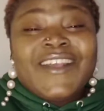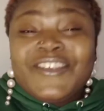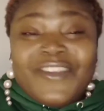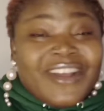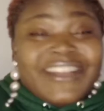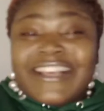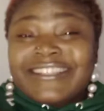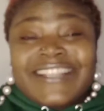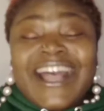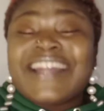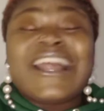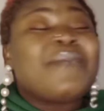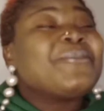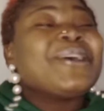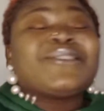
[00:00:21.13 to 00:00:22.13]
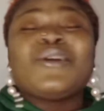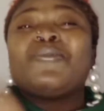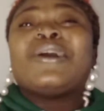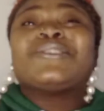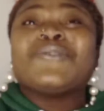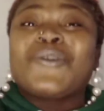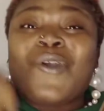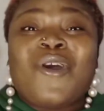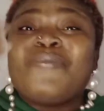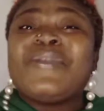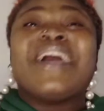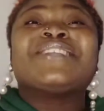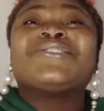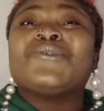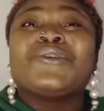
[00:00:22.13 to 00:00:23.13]
You understand? I'm not someone to come
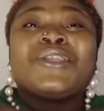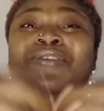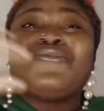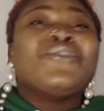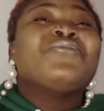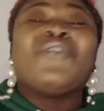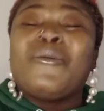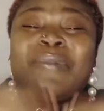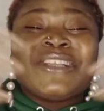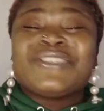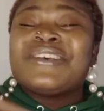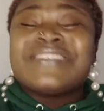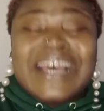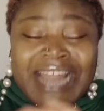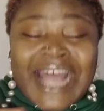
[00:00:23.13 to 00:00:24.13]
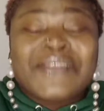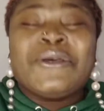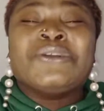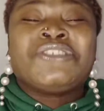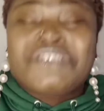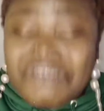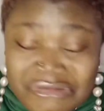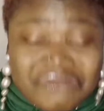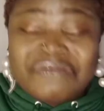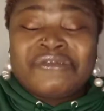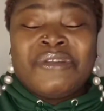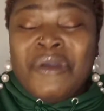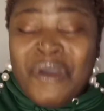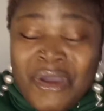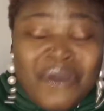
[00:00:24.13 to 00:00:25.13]
here to give you information that are not true.
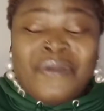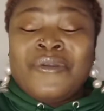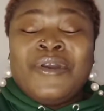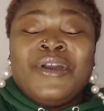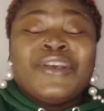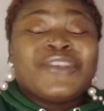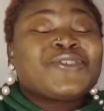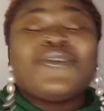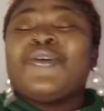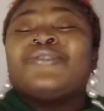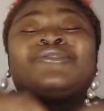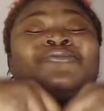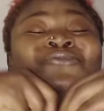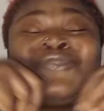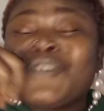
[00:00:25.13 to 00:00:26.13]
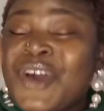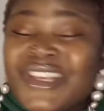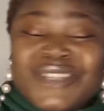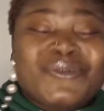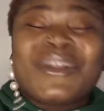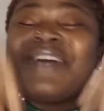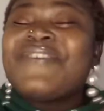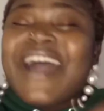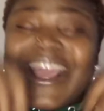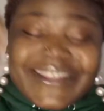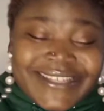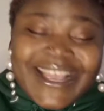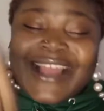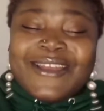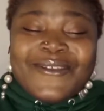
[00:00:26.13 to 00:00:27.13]
No. So trust whatever I
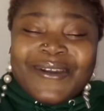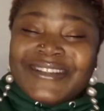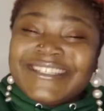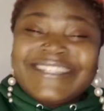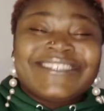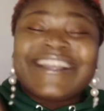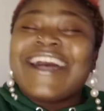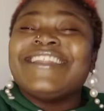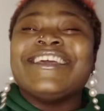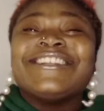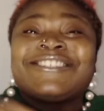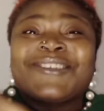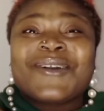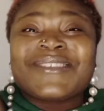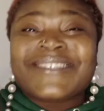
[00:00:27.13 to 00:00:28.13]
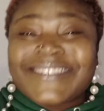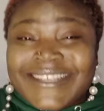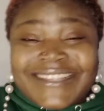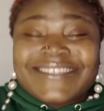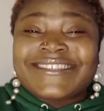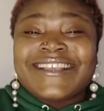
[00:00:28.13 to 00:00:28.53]
tell you on this channel, trust it.